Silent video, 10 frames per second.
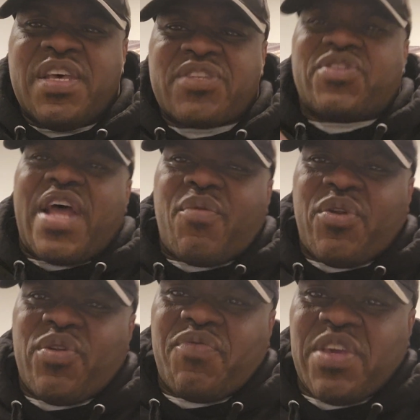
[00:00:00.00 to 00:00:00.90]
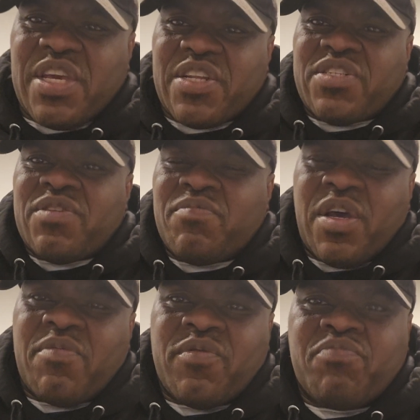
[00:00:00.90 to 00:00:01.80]
So now we don't even get
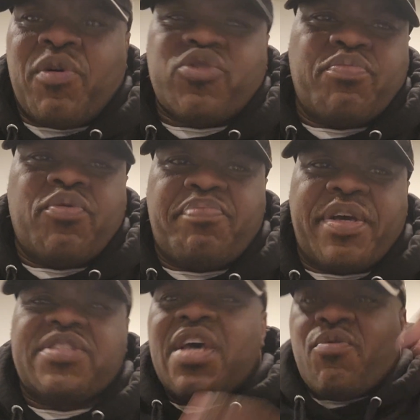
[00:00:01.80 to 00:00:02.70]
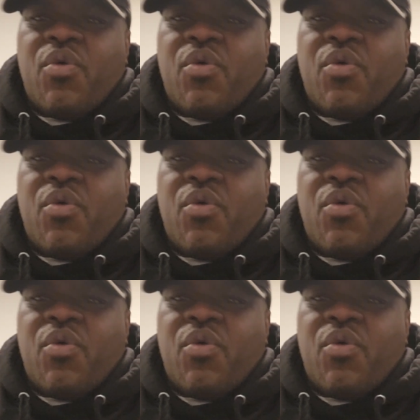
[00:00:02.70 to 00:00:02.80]
multiple picks where